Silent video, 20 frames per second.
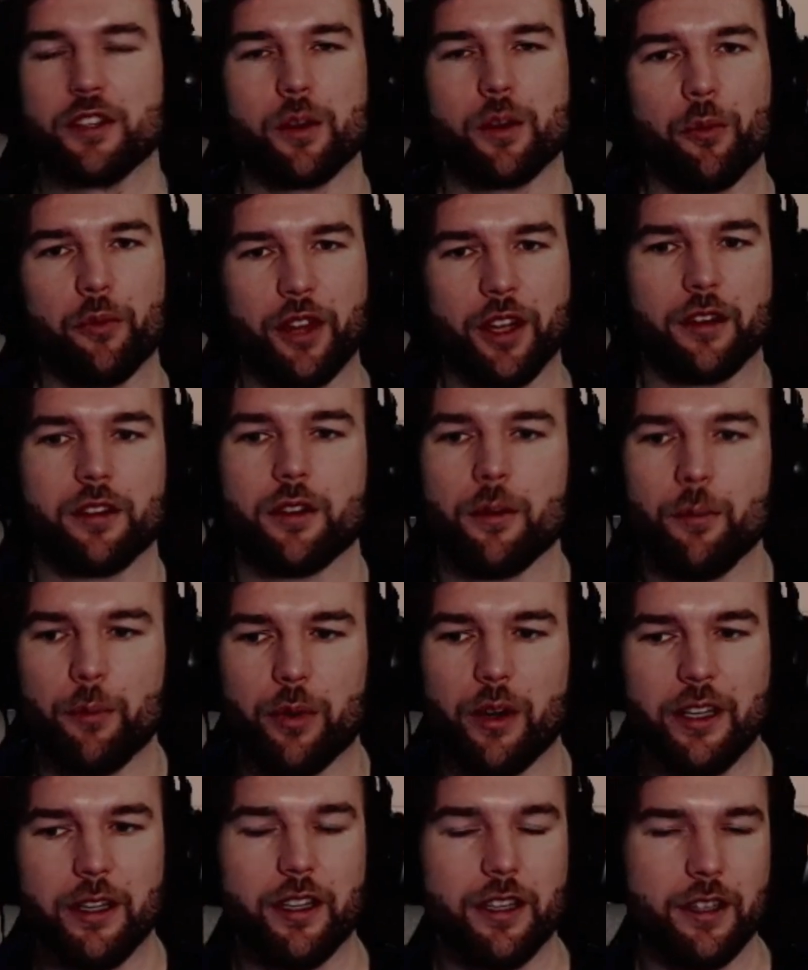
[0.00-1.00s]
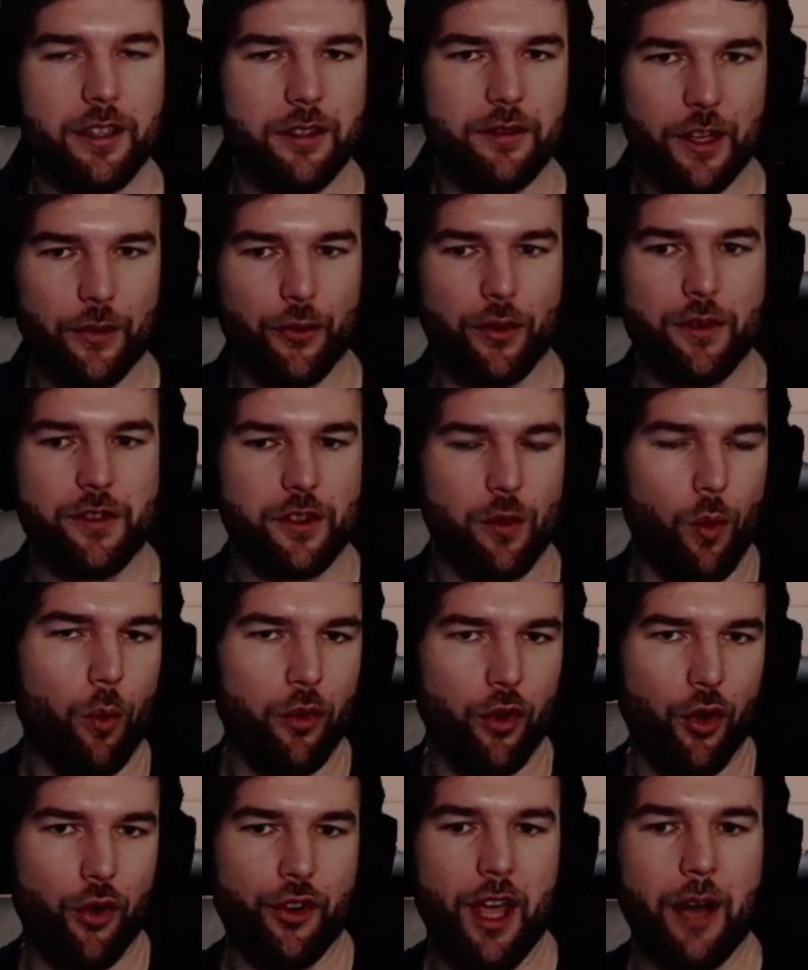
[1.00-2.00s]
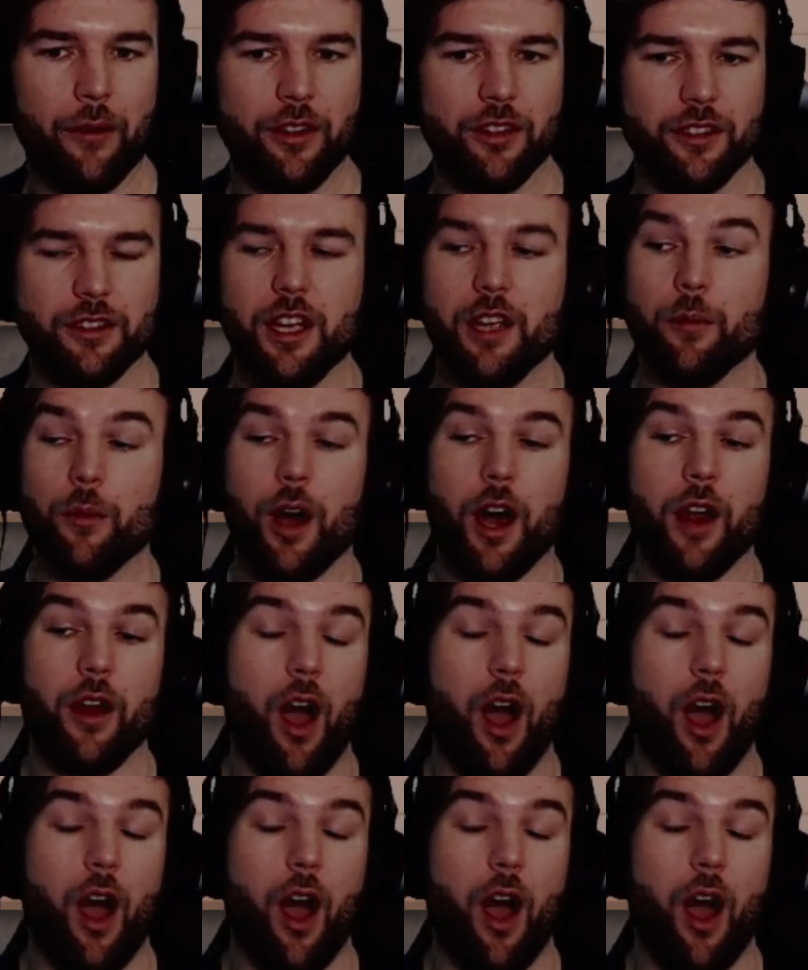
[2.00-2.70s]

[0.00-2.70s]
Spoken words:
be something completely different to what we already have in game?